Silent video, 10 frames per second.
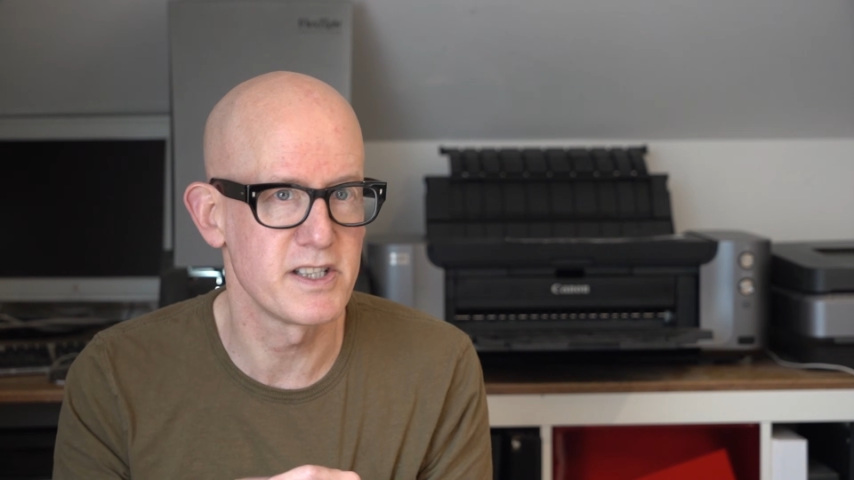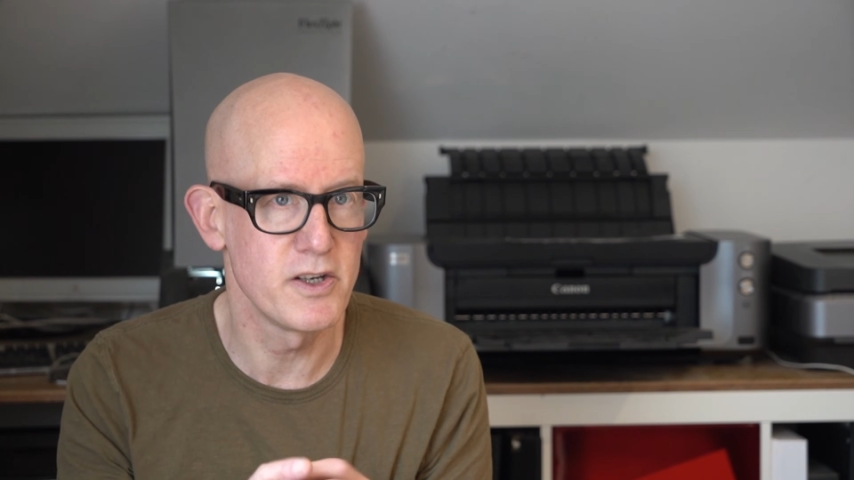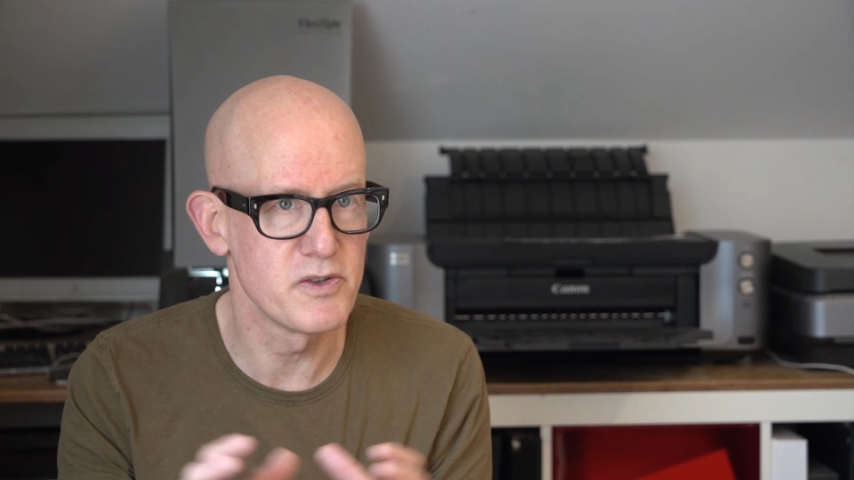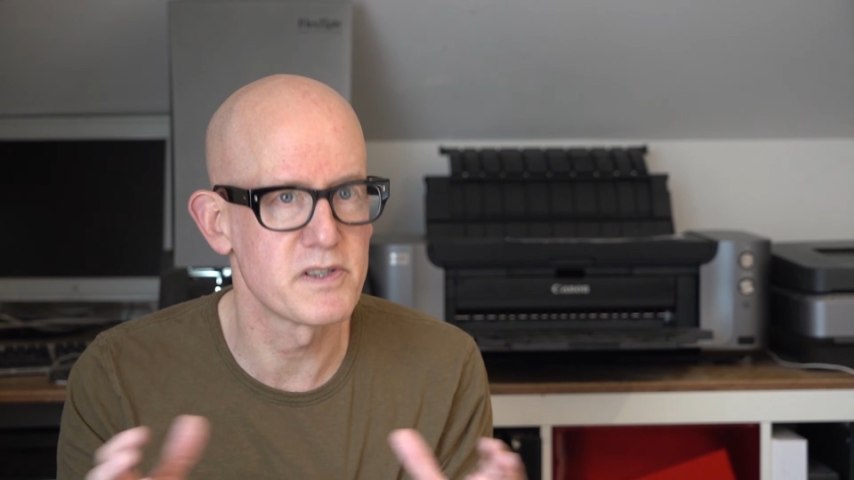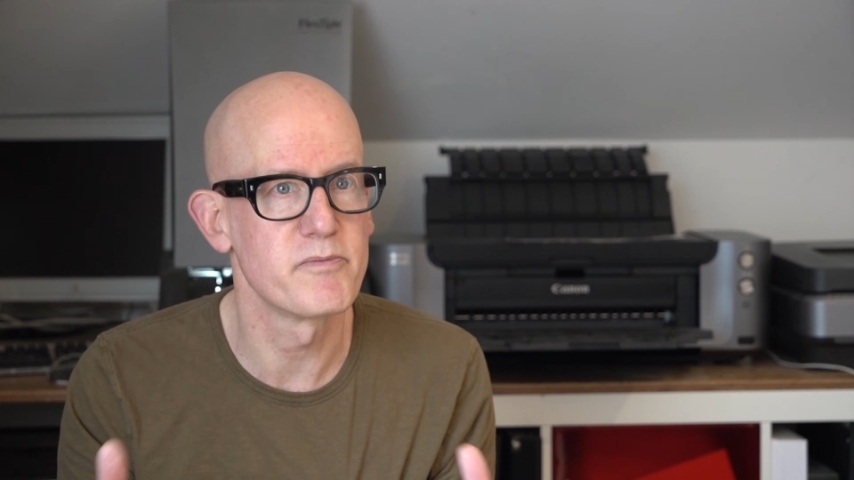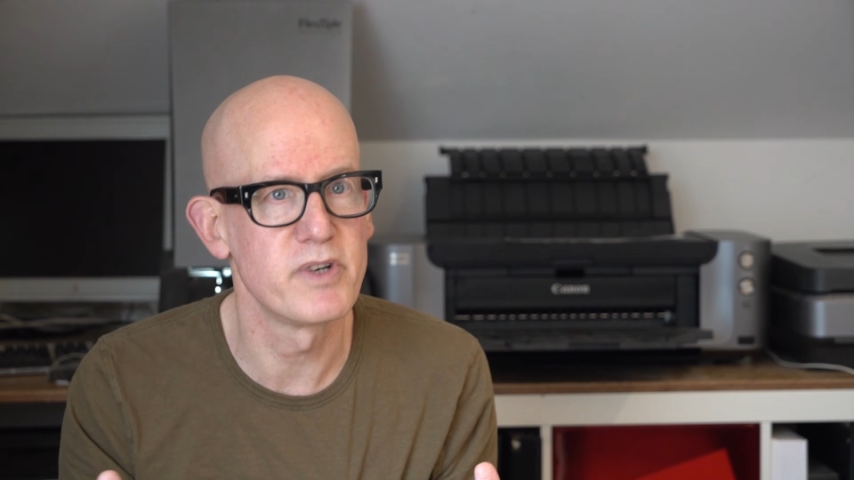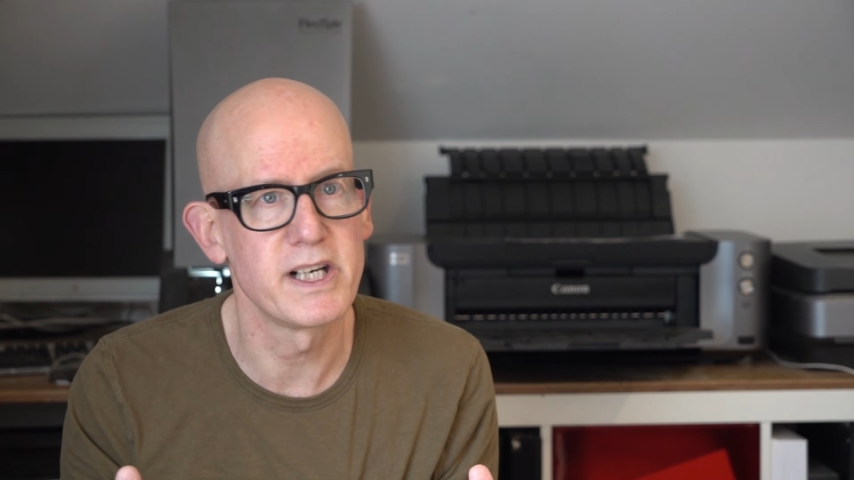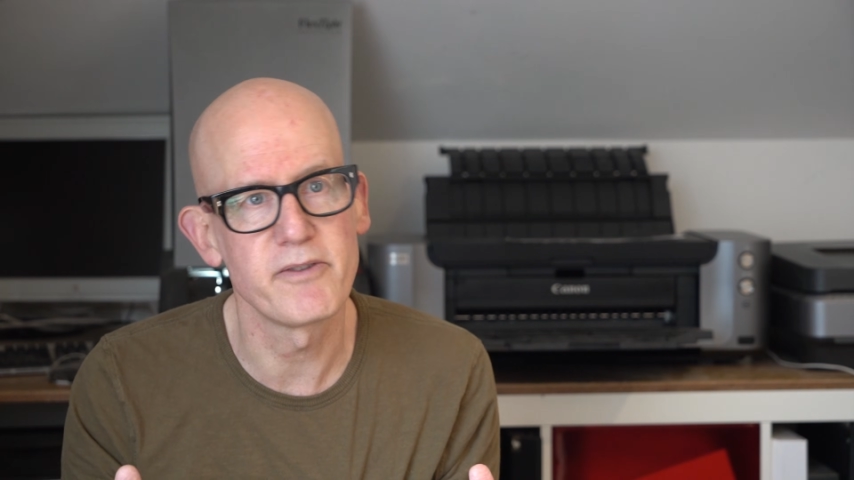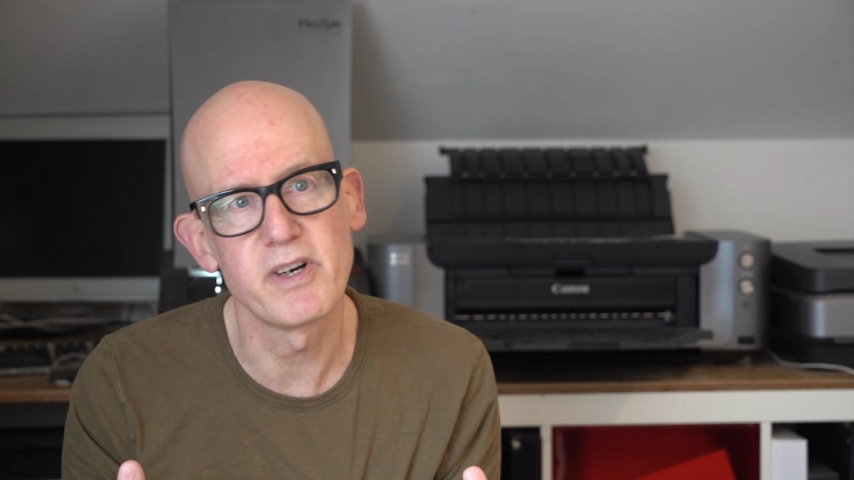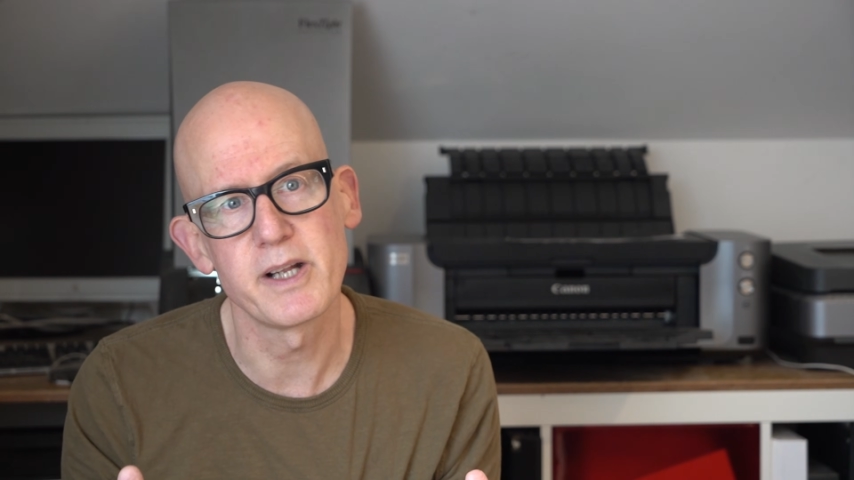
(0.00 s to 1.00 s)
use them
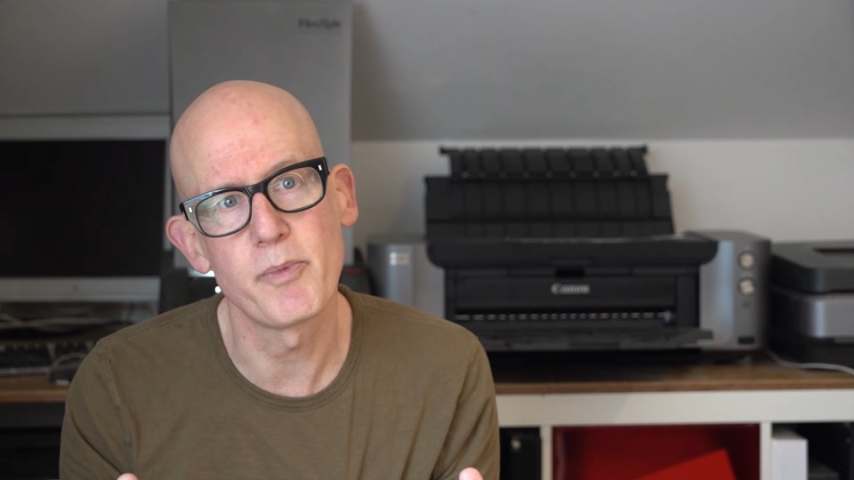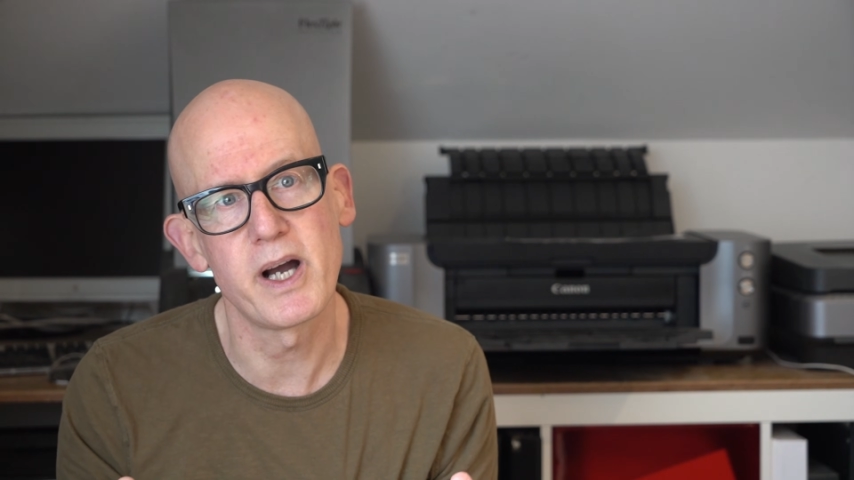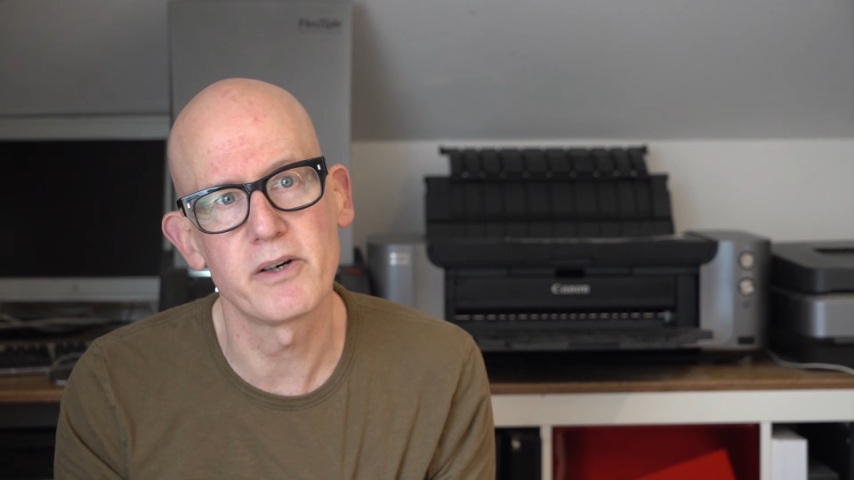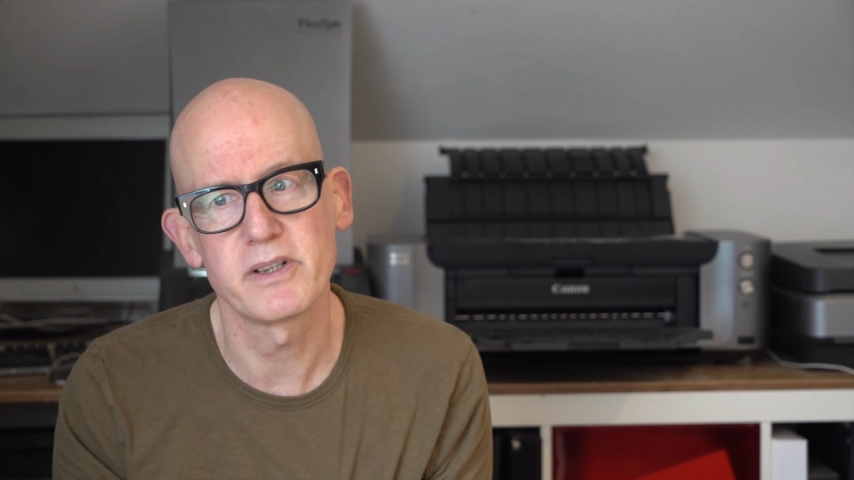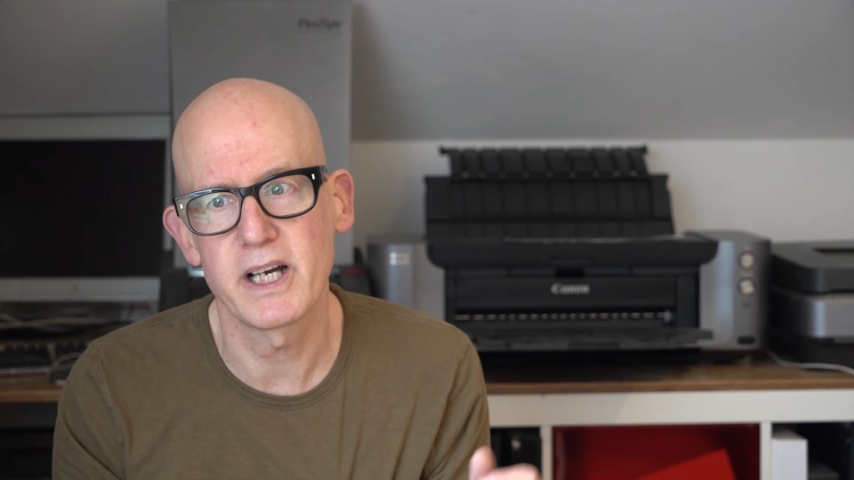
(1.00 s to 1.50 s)
really, really well.